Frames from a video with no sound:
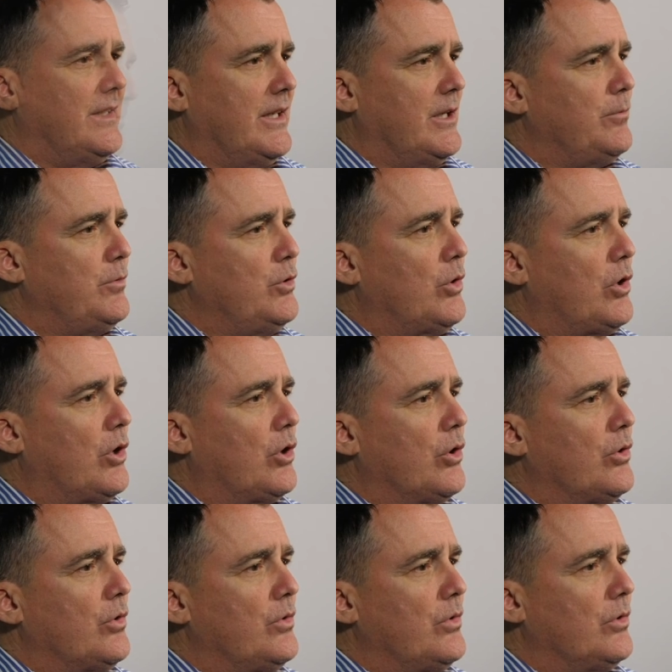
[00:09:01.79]
If you
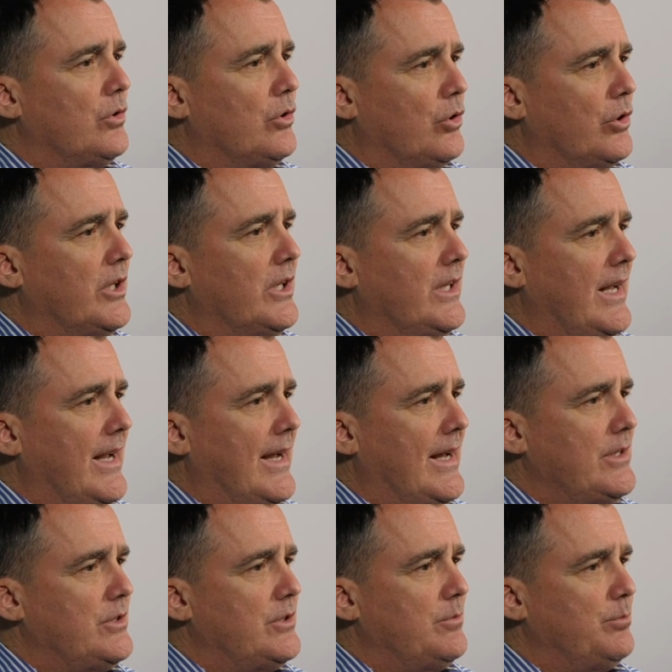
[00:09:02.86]
are looking
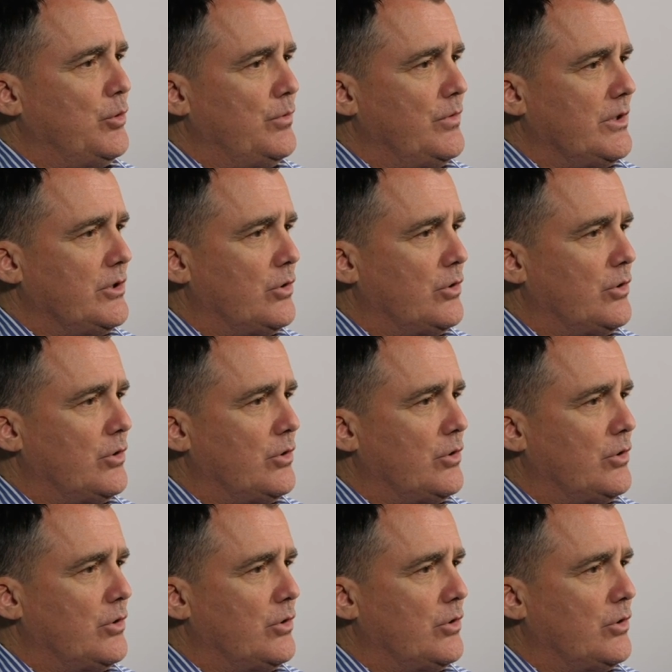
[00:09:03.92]
at moving to